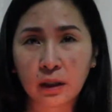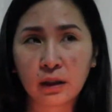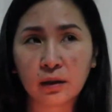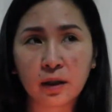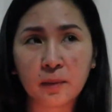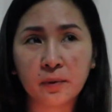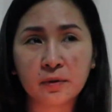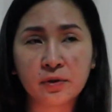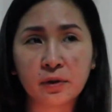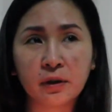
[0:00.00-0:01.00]
in
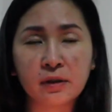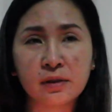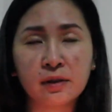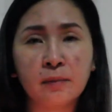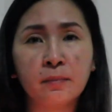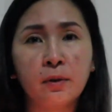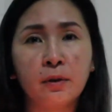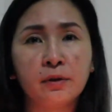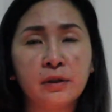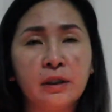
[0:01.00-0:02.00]
Triple Star Steam
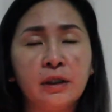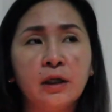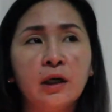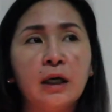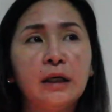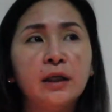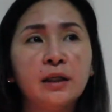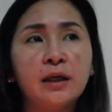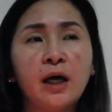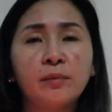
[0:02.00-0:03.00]
Laundry, ang
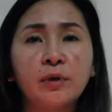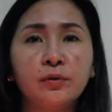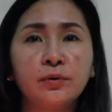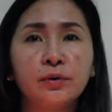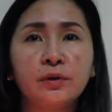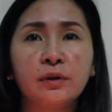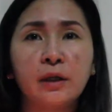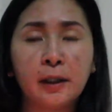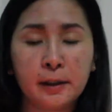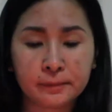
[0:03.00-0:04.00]
ginagamit ko dun
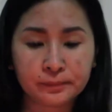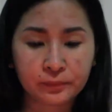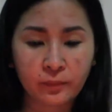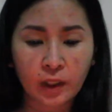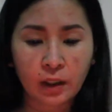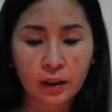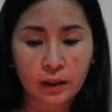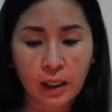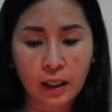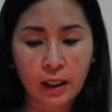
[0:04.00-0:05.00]

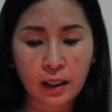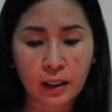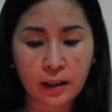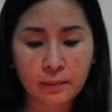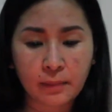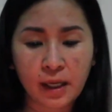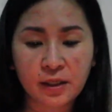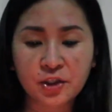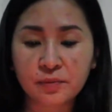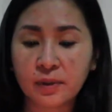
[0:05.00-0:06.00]
na
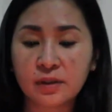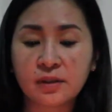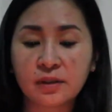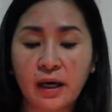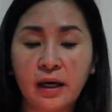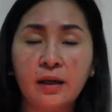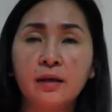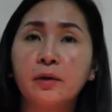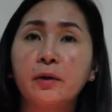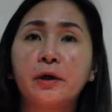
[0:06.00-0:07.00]
management
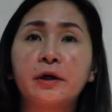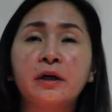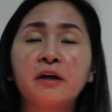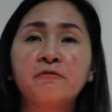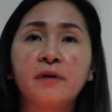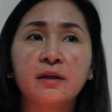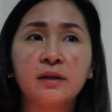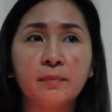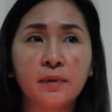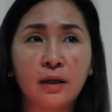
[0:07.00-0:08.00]
style or
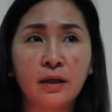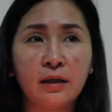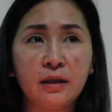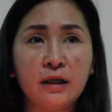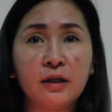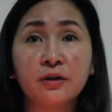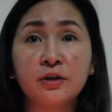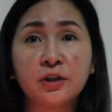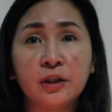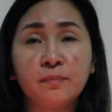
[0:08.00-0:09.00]
effective na
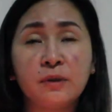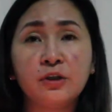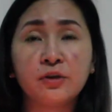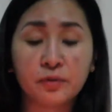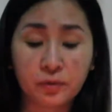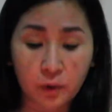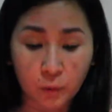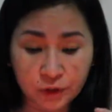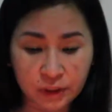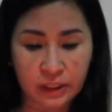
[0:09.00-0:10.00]
leadership is yung
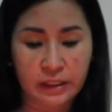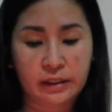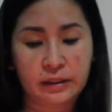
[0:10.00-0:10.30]
coaching.